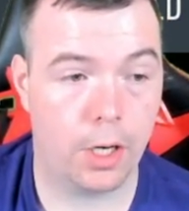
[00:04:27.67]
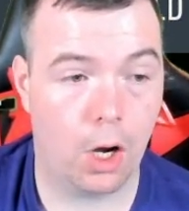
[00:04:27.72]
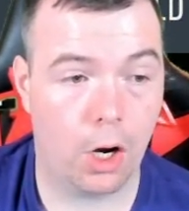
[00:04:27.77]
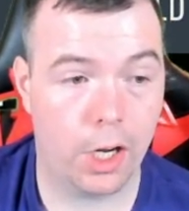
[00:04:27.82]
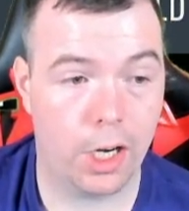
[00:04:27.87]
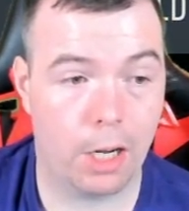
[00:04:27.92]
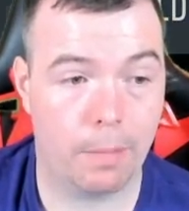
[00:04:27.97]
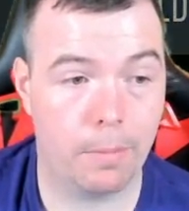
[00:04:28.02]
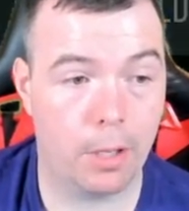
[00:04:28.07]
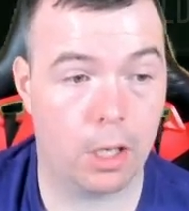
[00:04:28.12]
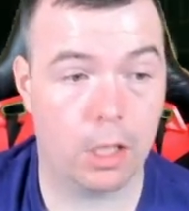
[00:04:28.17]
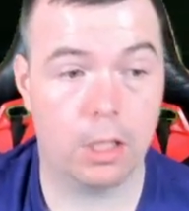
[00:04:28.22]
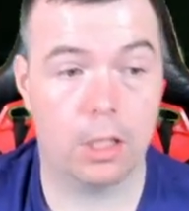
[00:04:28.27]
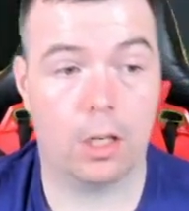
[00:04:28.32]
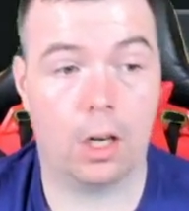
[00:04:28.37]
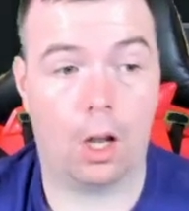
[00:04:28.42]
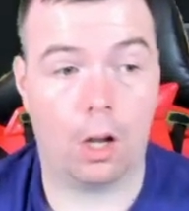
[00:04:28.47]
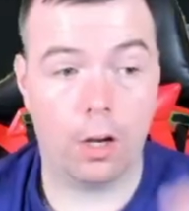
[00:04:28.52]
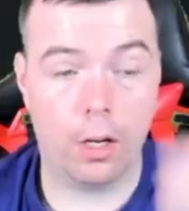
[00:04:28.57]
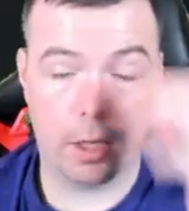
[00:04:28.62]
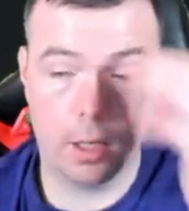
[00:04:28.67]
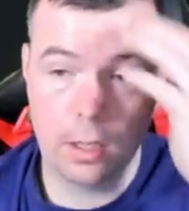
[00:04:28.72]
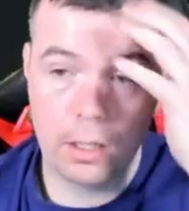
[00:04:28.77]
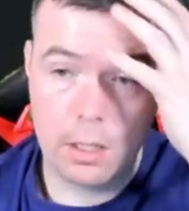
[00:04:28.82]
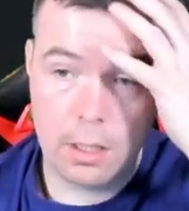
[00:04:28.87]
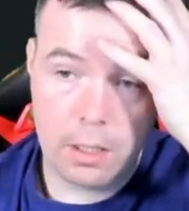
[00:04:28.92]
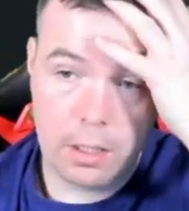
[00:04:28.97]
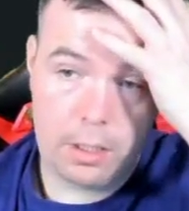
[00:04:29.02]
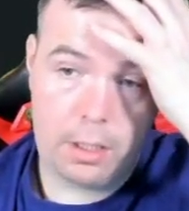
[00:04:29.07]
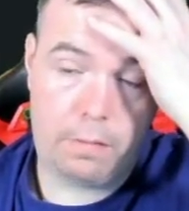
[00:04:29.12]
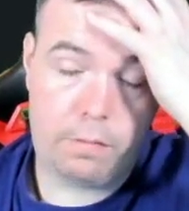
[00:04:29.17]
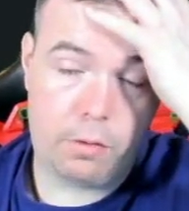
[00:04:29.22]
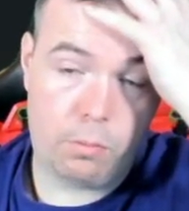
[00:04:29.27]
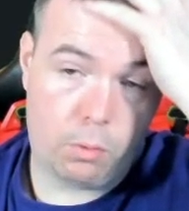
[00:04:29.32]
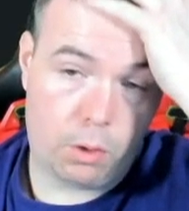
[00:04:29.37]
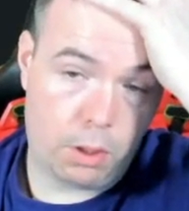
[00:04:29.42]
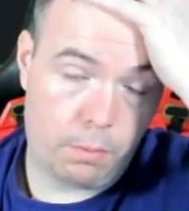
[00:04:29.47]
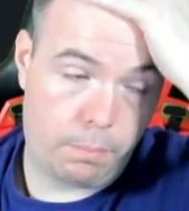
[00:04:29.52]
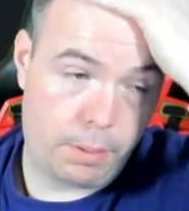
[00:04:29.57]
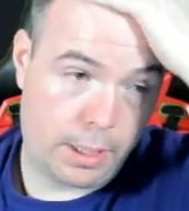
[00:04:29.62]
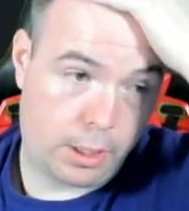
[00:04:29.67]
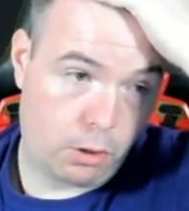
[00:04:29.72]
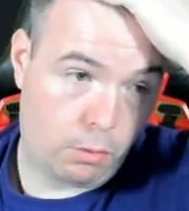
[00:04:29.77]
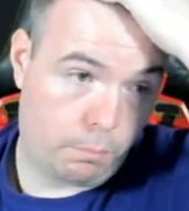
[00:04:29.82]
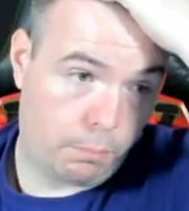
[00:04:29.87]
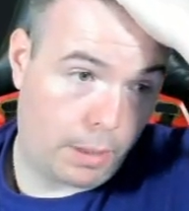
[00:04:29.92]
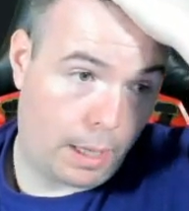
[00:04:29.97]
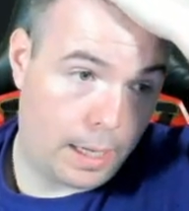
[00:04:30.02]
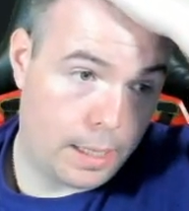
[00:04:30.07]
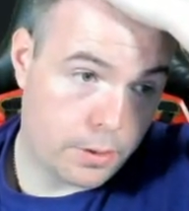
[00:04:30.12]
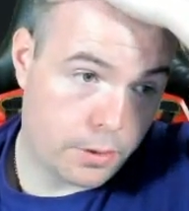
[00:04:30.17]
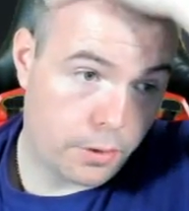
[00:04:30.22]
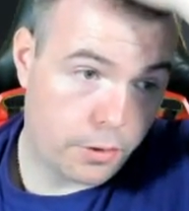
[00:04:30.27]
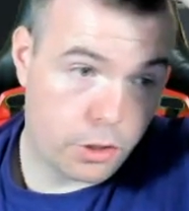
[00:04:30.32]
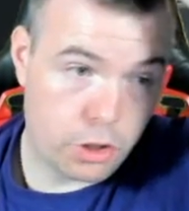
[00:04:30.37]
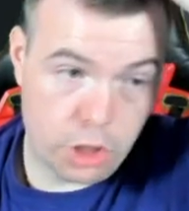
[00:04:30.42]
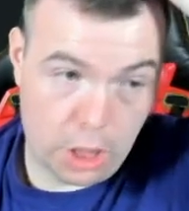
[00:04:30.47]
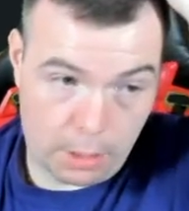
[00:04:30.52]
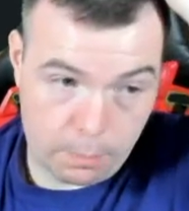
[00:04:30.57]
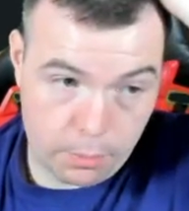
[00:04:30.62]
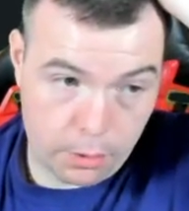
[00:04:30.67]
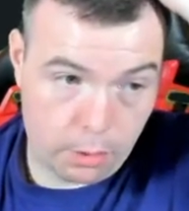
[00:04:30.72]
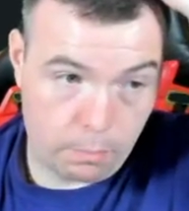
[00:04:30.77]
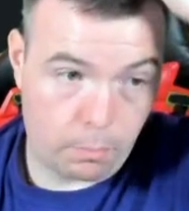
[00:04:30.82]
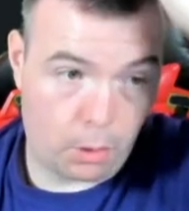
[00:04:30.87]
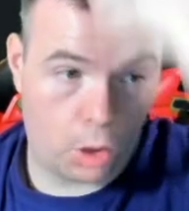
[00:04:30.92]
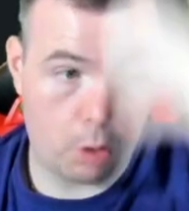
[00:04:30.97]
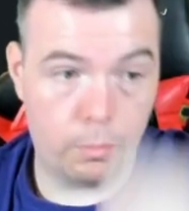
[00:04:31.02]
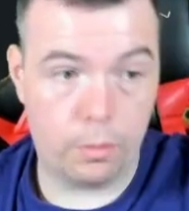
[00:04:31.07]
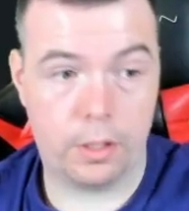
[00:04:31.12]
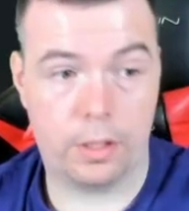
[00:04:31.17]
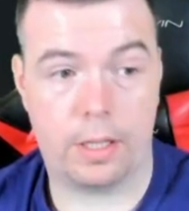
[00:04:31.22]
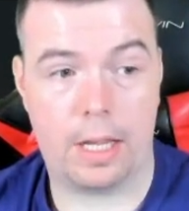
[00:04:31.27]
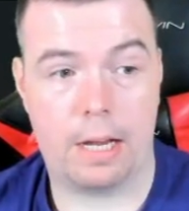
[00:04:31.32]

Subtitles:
I'm not going to lie, if you want to pick up players on the cheap at the moment,